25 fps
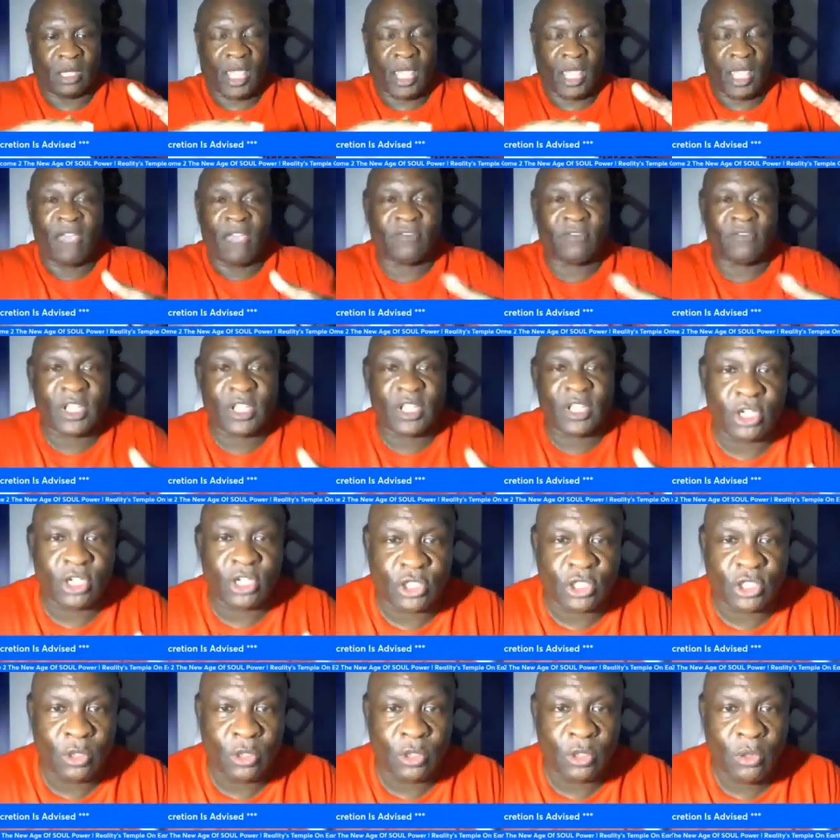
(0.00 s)
have nothing to
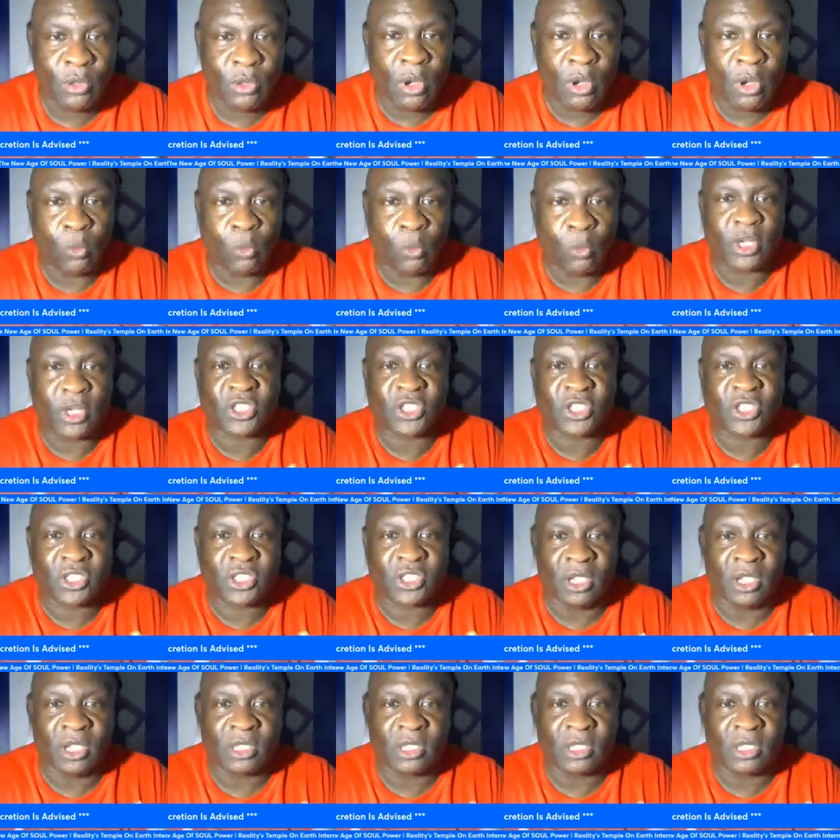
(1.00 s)
do with
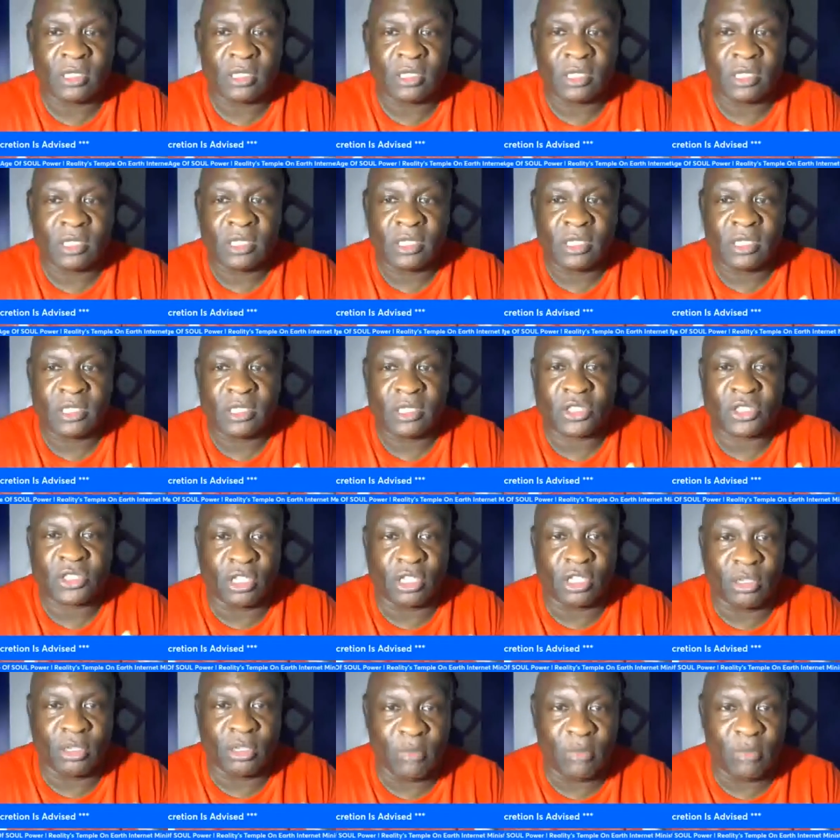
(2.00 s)
a uh,
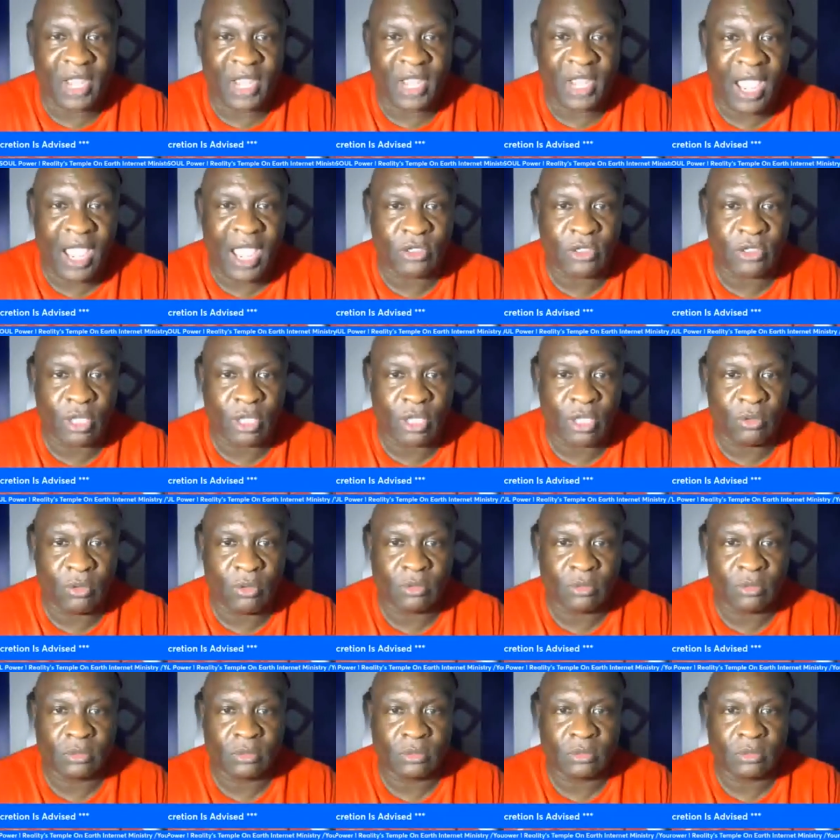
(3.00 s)
single mother
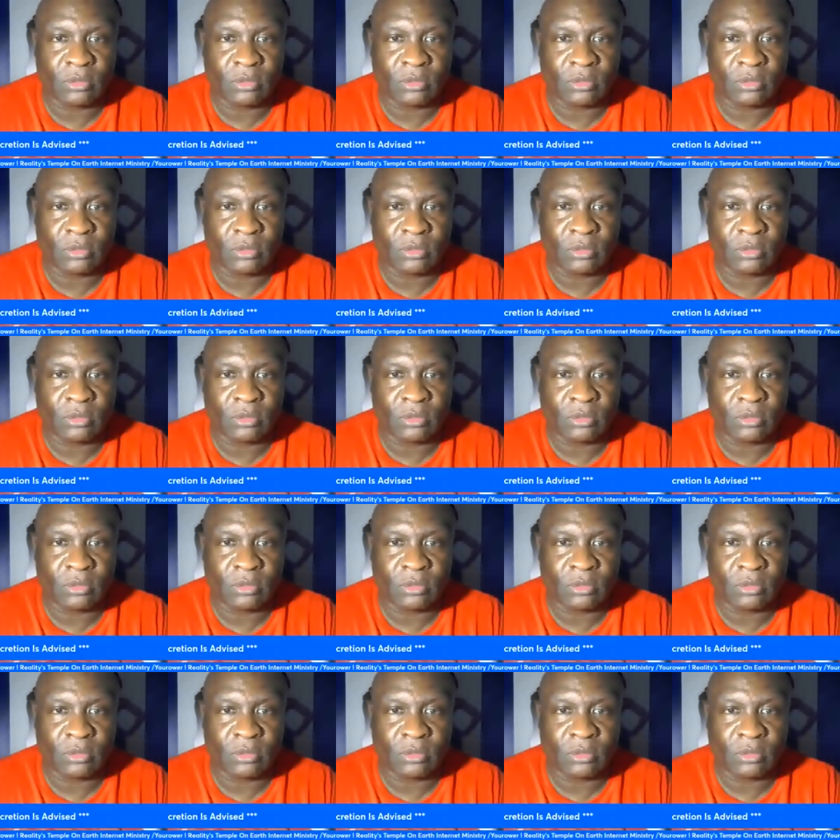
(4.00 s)
household.